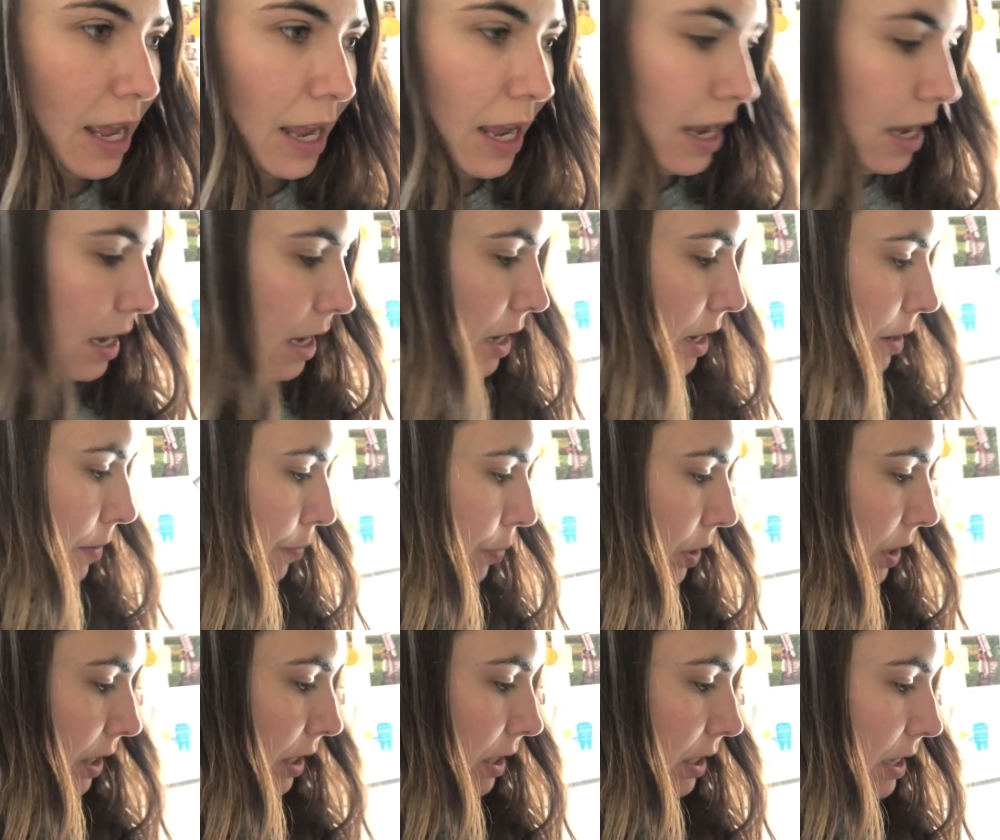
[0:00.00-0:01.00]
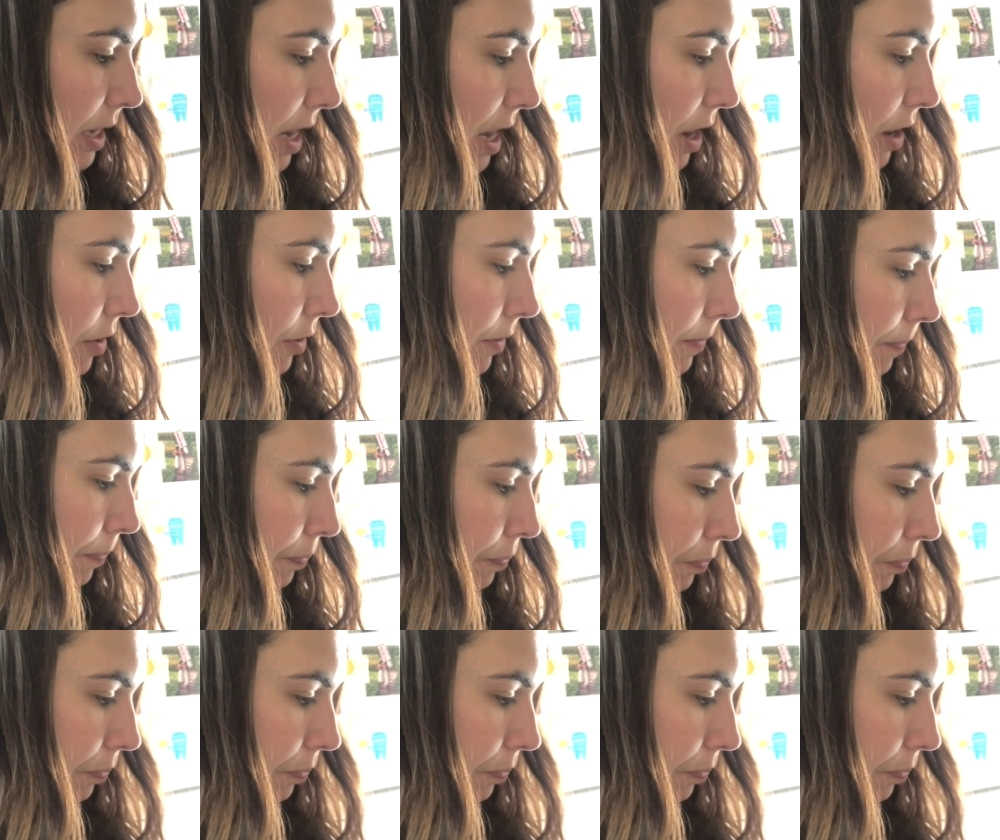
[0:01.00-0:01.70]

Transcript: and put this down